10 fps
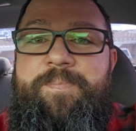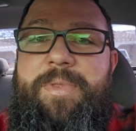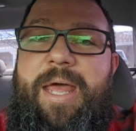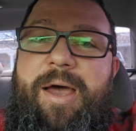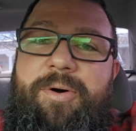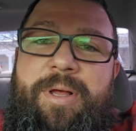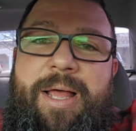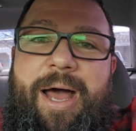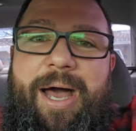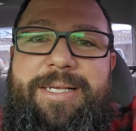Now,
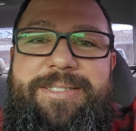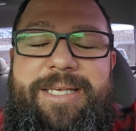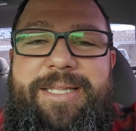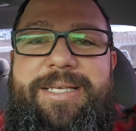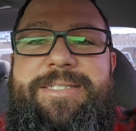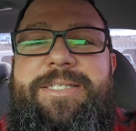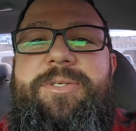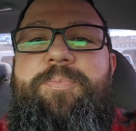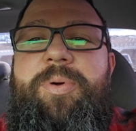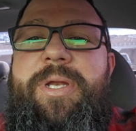I see this as
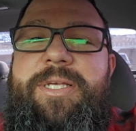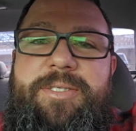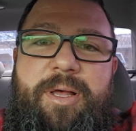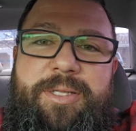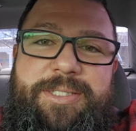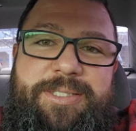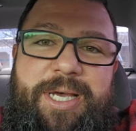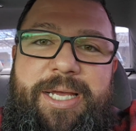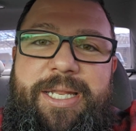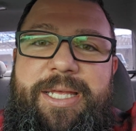a pretty solid
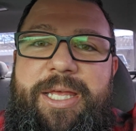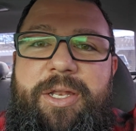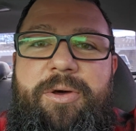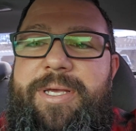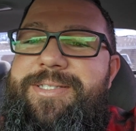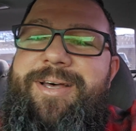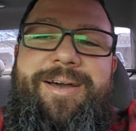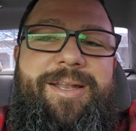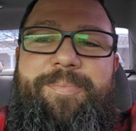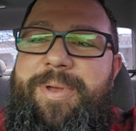signing. He's not
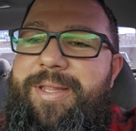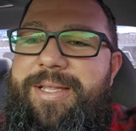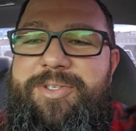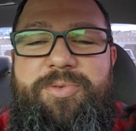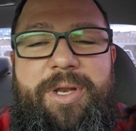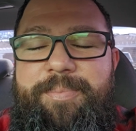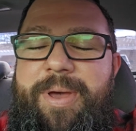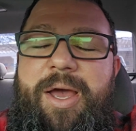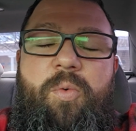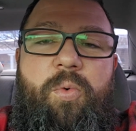going to be this running
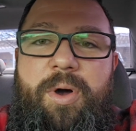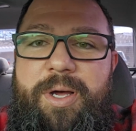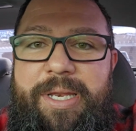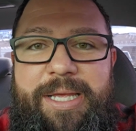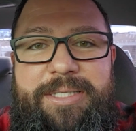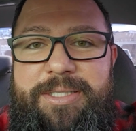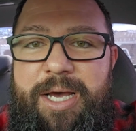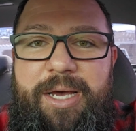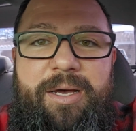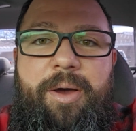back one. He's
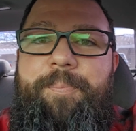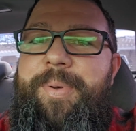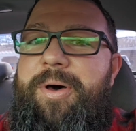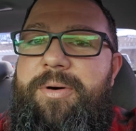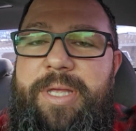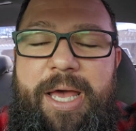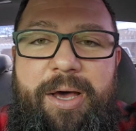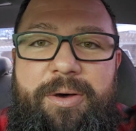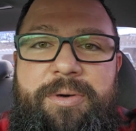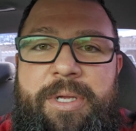not a bell
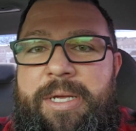cow.